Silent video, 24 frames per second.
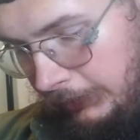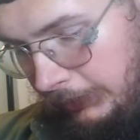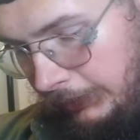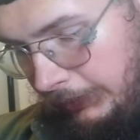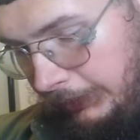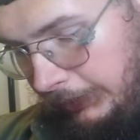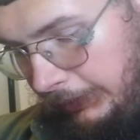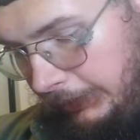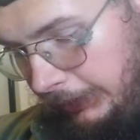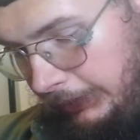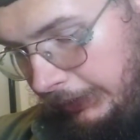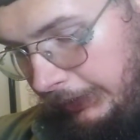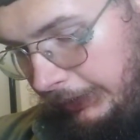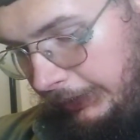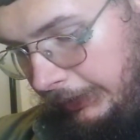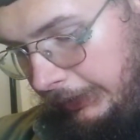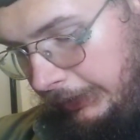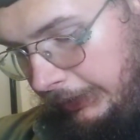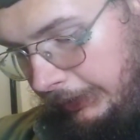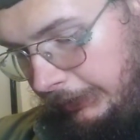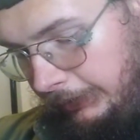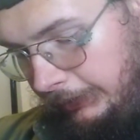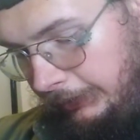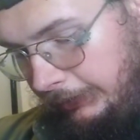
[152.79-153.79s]

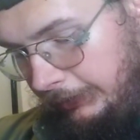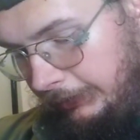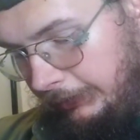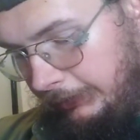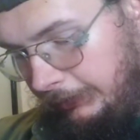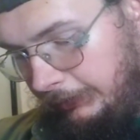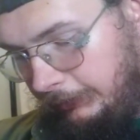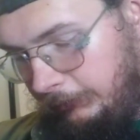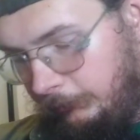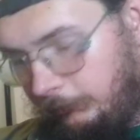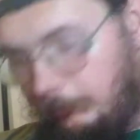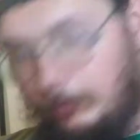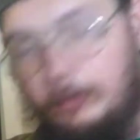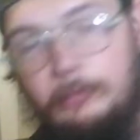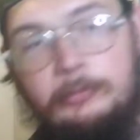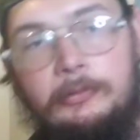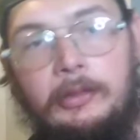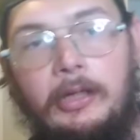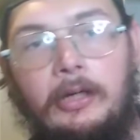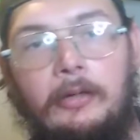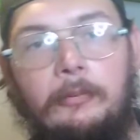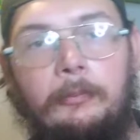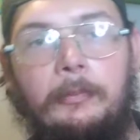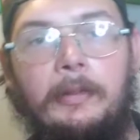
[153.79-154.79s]
And what I'm
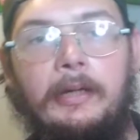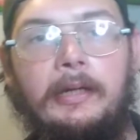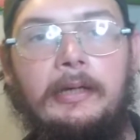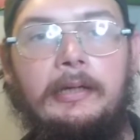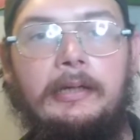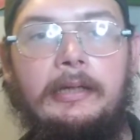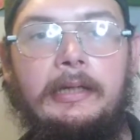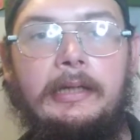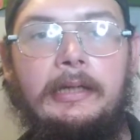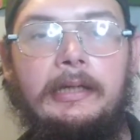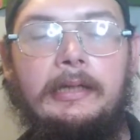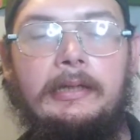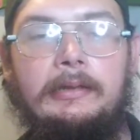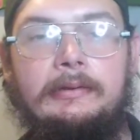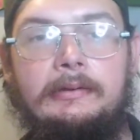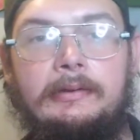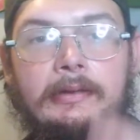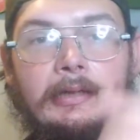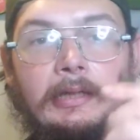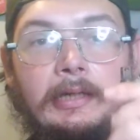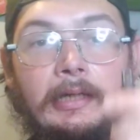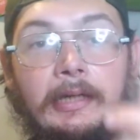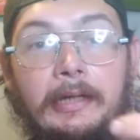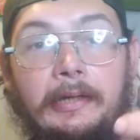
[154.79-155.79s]
talking about is
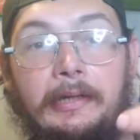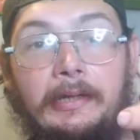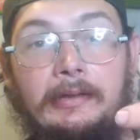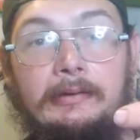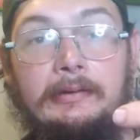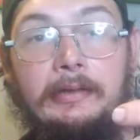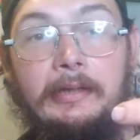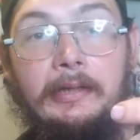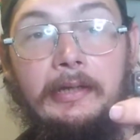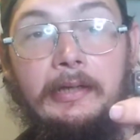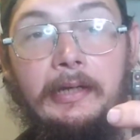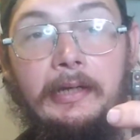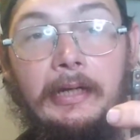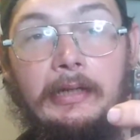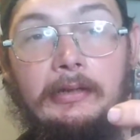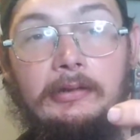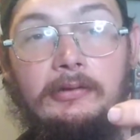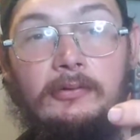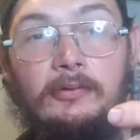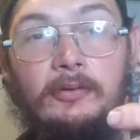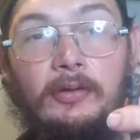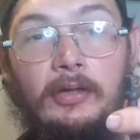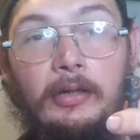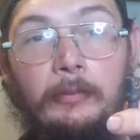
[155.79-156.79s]
this thing can
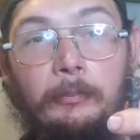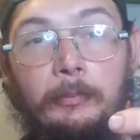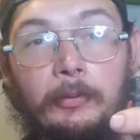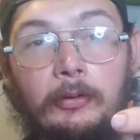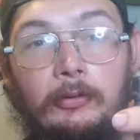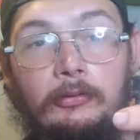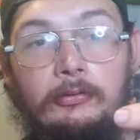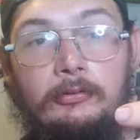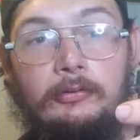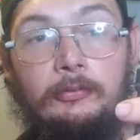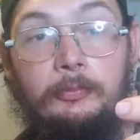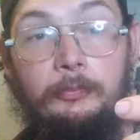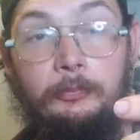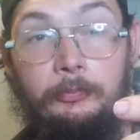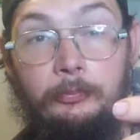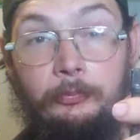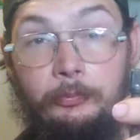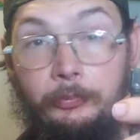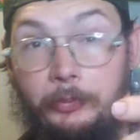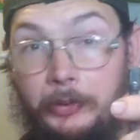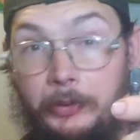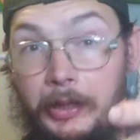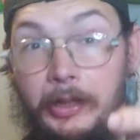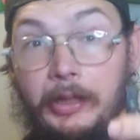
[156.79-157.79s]
actually drive bolts
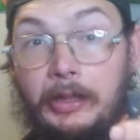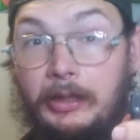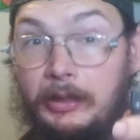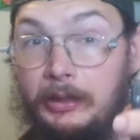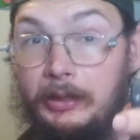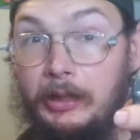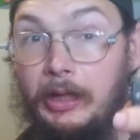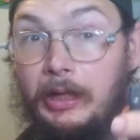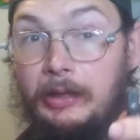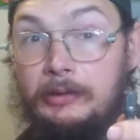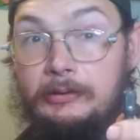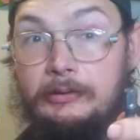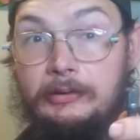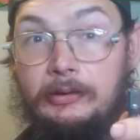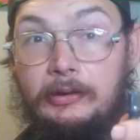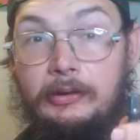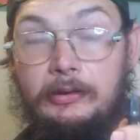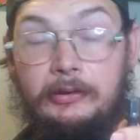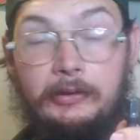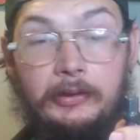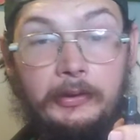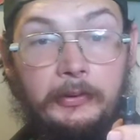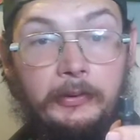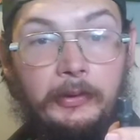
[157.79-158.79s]
pretty
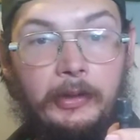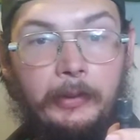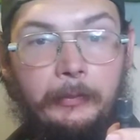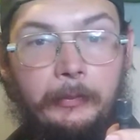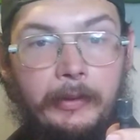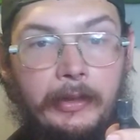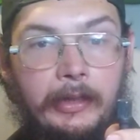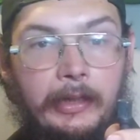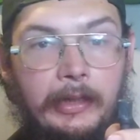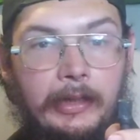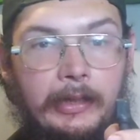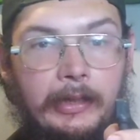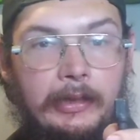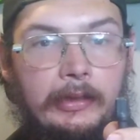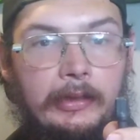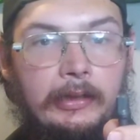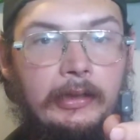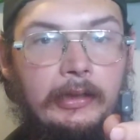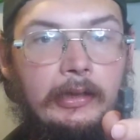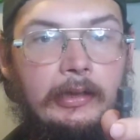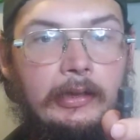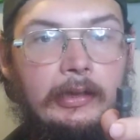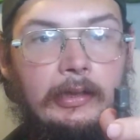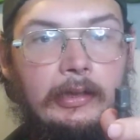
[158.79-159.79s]
nicely too, I may add.
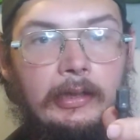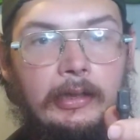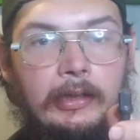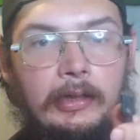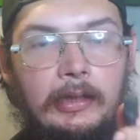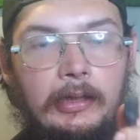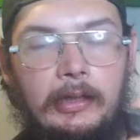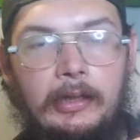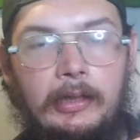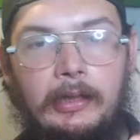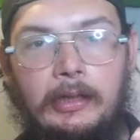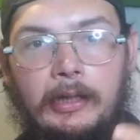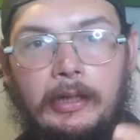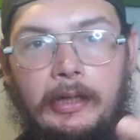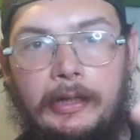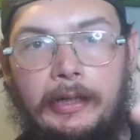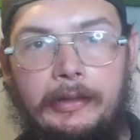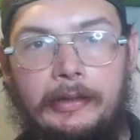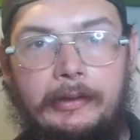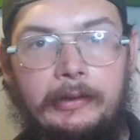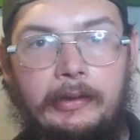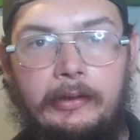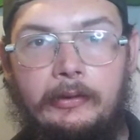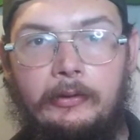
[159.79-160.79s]
I
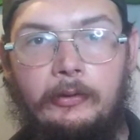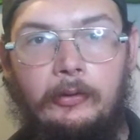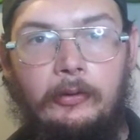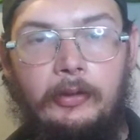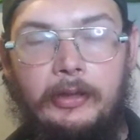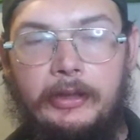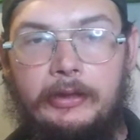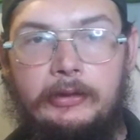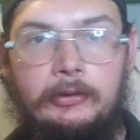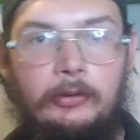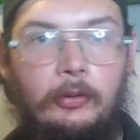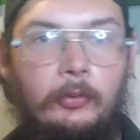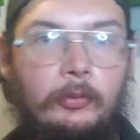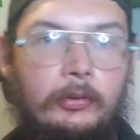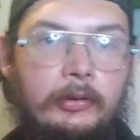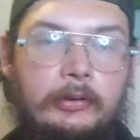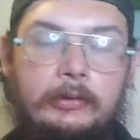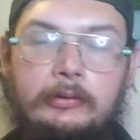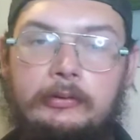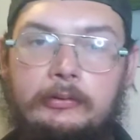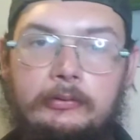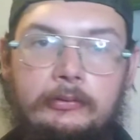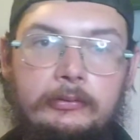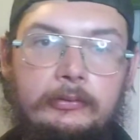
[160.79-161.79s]
ain't done no like torque
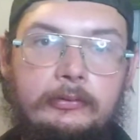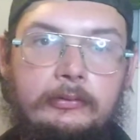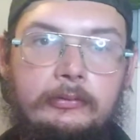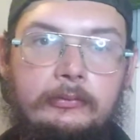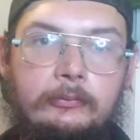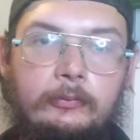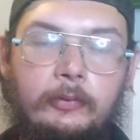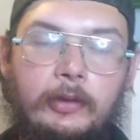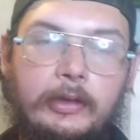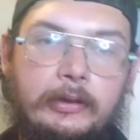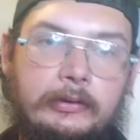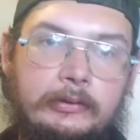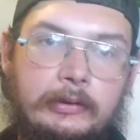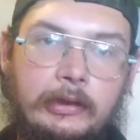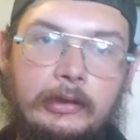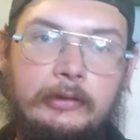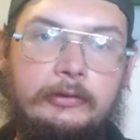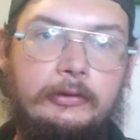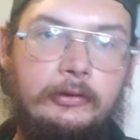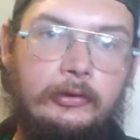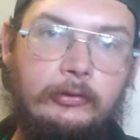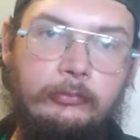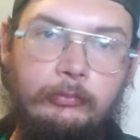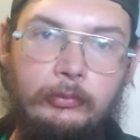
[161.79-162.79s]
branch
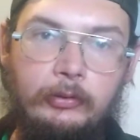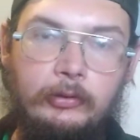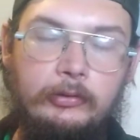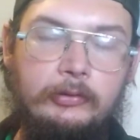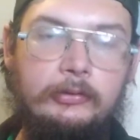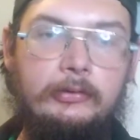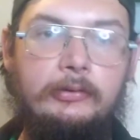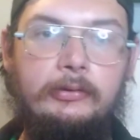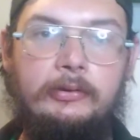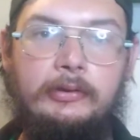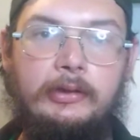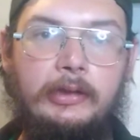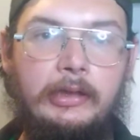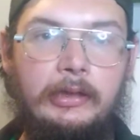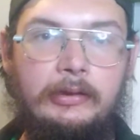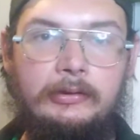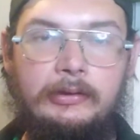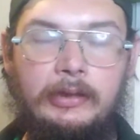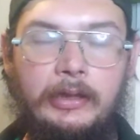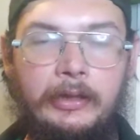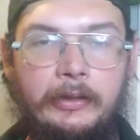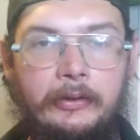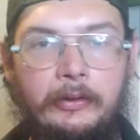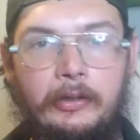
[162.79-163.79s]
onto the bolts to see how
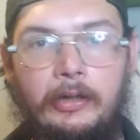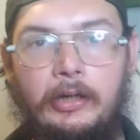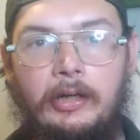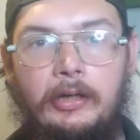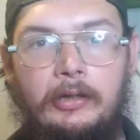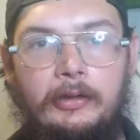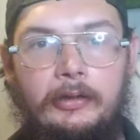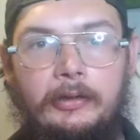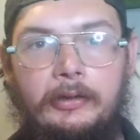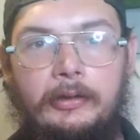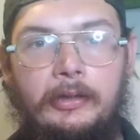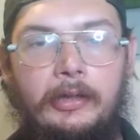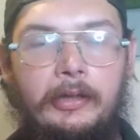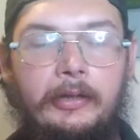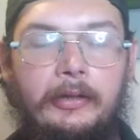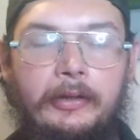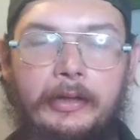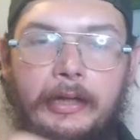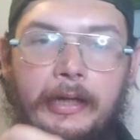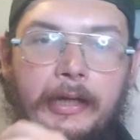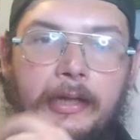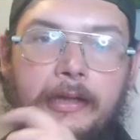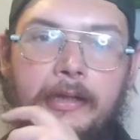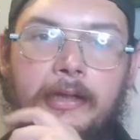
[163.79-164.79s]
tight they are and none of
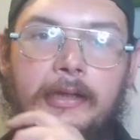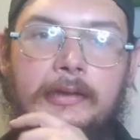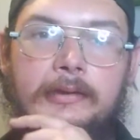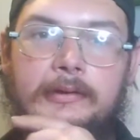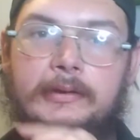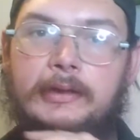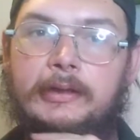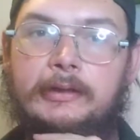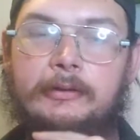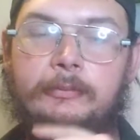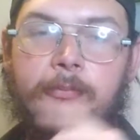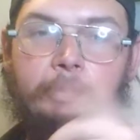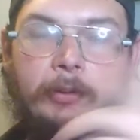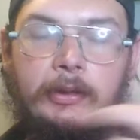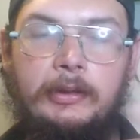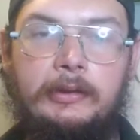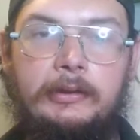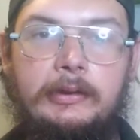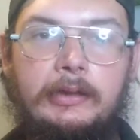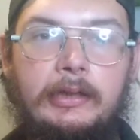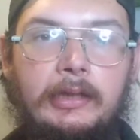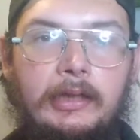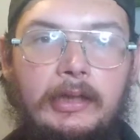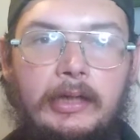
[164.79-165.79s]
that nonsense, but
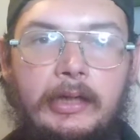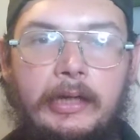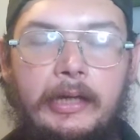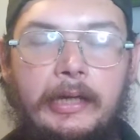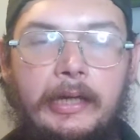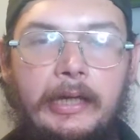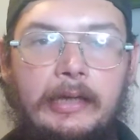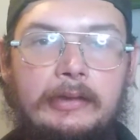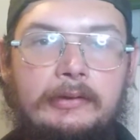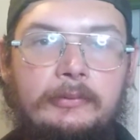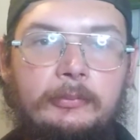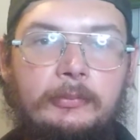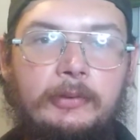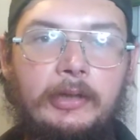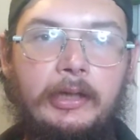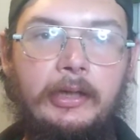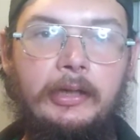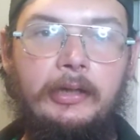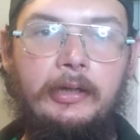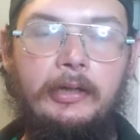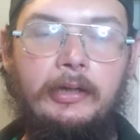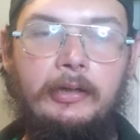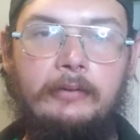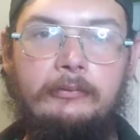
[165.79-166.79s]
it gets them
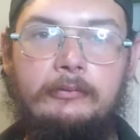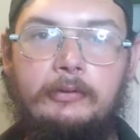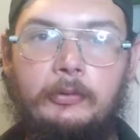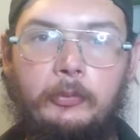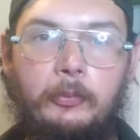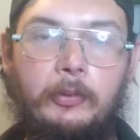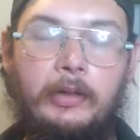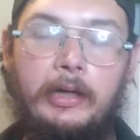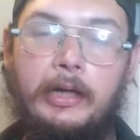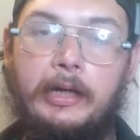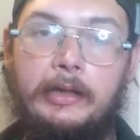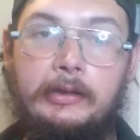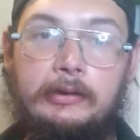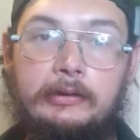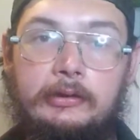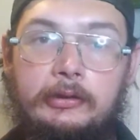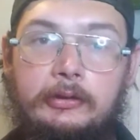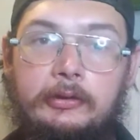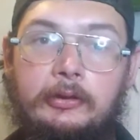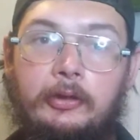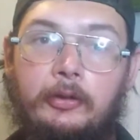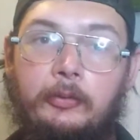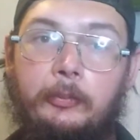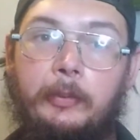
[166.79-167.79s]
tight enough to where I can
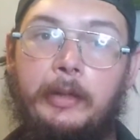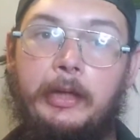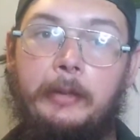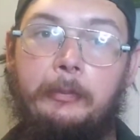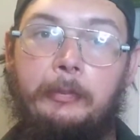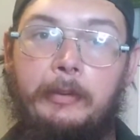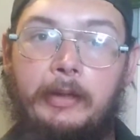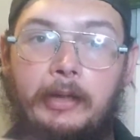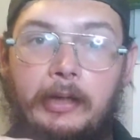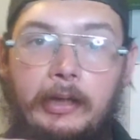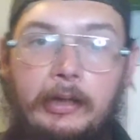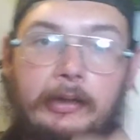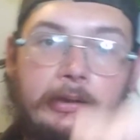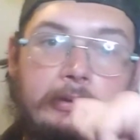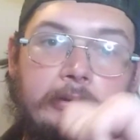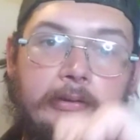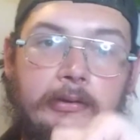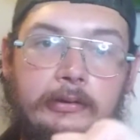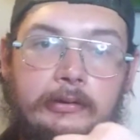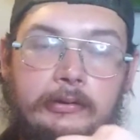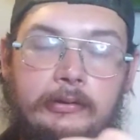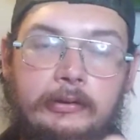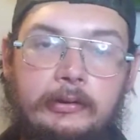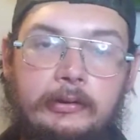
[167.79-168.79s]
just go back behind and just